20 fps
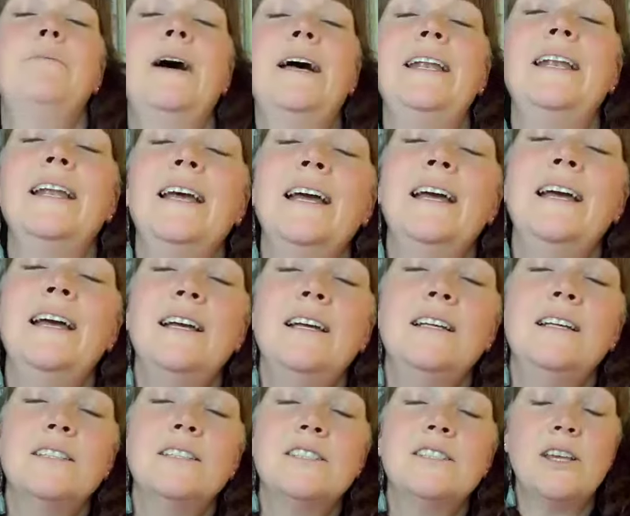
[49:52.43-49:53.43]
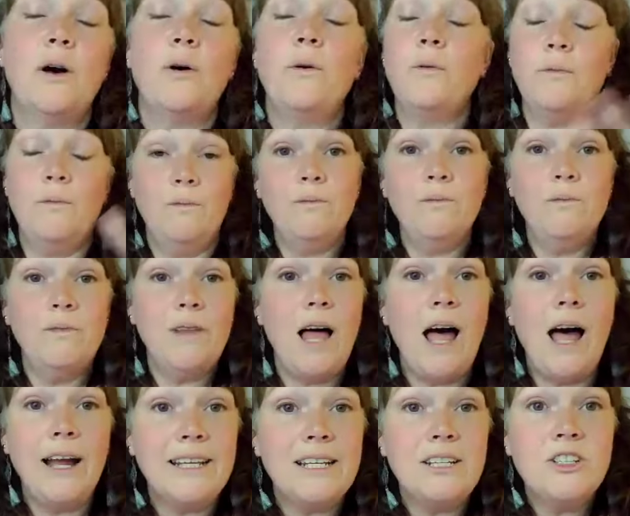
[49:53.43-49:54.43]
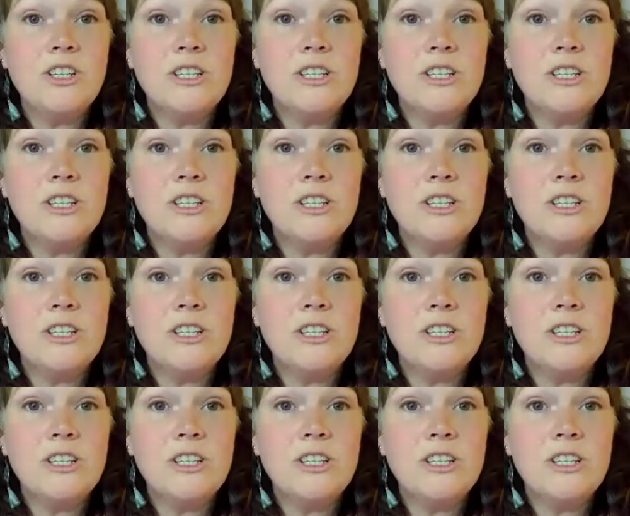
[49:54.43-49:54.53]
But so I